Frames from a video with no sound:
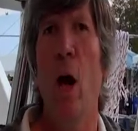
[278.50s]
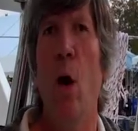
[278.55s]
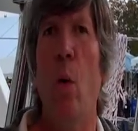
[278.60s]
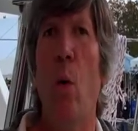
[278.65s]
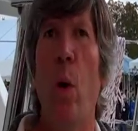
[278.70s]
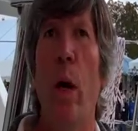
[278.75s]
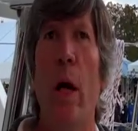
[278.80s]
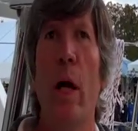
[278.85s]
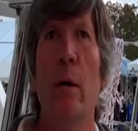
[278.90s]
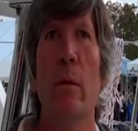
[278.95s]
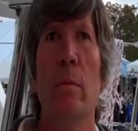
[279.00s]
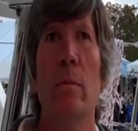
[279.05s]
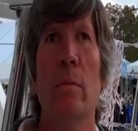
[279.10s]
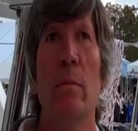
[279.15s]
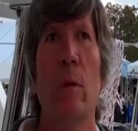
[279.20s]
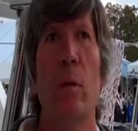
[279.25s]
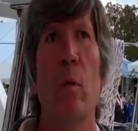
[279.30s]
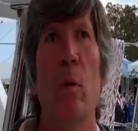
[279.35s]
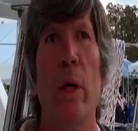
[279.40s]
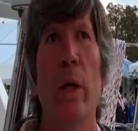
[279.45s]
Well,
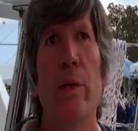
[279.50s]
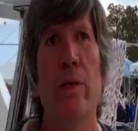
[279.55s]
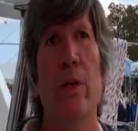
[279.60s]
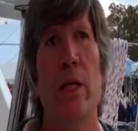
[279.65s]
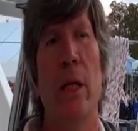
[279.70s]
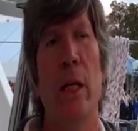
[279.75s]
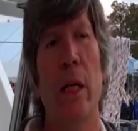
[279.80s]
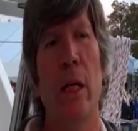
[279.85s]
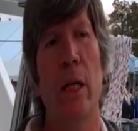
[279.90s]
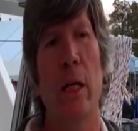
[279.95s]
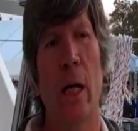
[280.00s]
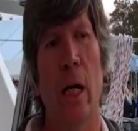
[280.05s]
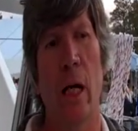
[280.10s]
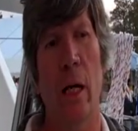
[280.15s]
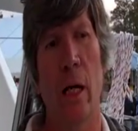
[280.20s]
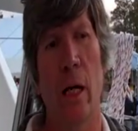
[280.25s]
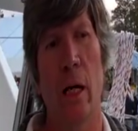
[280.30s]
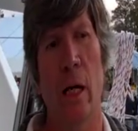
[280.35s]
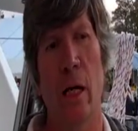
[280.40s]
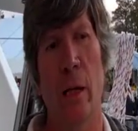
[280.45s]
we've seen
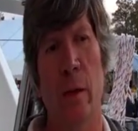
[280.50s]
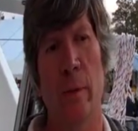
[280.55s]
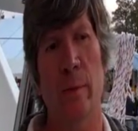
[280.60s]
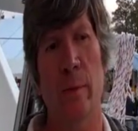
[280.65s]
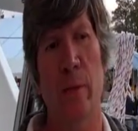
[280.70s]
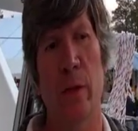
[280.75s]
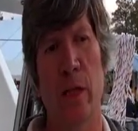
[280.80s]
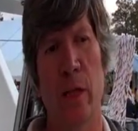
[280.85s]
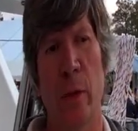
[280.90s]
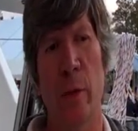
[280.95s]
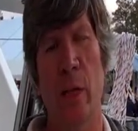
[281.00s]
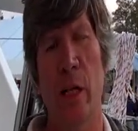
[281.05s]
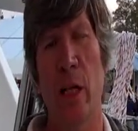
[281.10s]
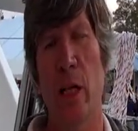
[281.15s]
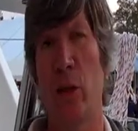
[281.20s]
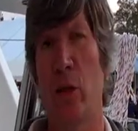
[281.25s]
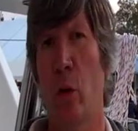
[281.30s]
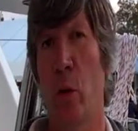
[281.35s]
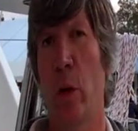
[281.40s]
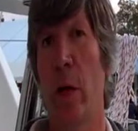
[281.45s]
some of
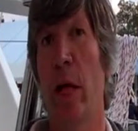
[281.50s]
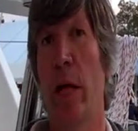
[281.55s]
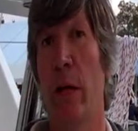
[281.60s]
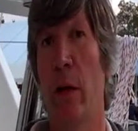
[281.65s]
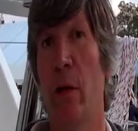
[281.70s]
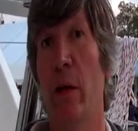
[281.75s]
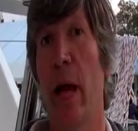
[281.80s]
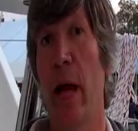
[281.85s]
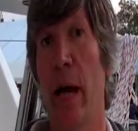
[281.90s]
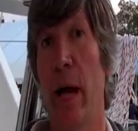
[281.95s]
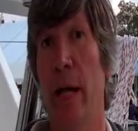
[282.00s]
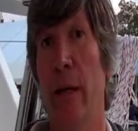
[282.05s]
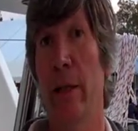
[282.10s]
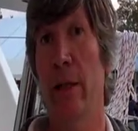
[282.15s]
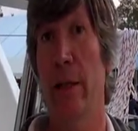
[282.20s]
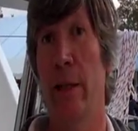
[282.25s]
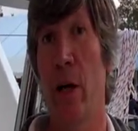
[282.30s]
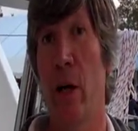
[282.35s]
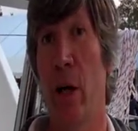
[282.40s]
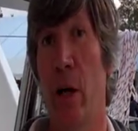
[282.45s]
the tornado
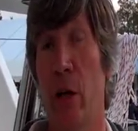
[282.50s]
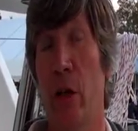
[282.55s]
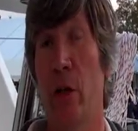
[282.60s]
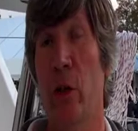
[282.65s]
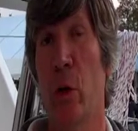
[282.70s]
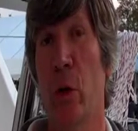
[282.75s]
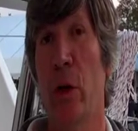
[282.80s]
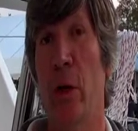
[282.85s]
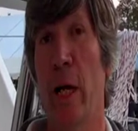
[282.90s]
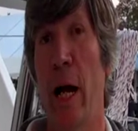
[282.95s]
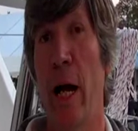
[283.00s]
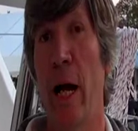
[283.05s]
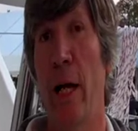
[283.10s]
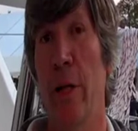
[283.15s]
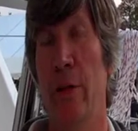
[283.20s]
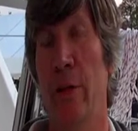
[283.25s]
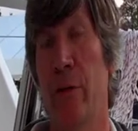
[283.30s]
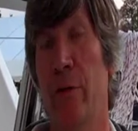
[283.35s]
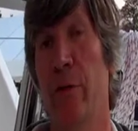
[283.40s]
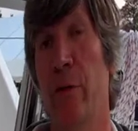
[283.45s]
guys, the hardcore
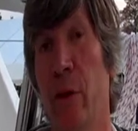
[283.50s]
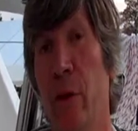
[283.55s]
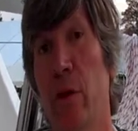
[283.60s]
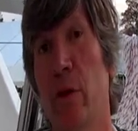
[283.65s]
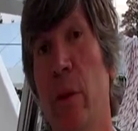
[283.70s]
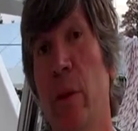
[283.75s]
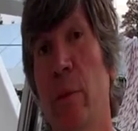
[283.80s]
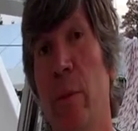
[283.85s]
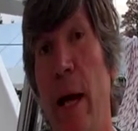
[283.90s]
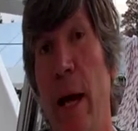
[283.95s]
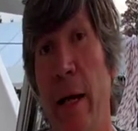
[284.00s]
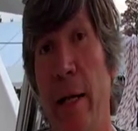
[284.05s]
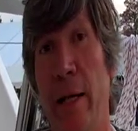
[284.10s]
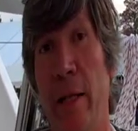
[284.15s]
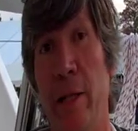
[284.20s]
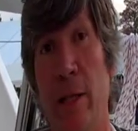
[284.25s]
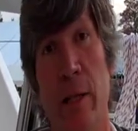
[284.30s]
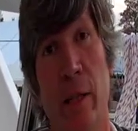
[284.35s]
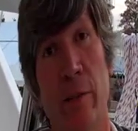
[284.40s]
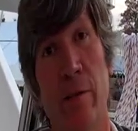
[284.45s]
guys, are filtering back
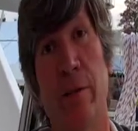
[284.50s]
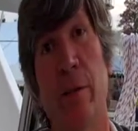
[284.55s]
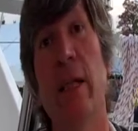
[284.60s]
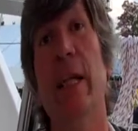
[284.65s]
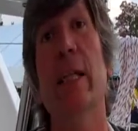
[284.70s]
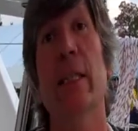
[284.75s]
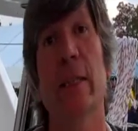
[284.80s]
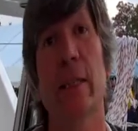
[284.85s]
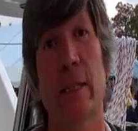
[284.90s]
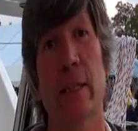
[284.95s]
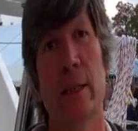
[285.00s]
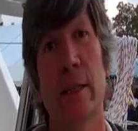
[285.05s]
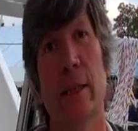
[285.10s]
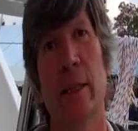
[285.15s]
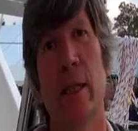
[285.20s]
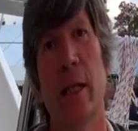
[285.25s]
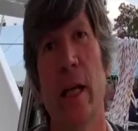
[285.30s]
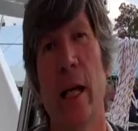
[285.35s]
into the fleets.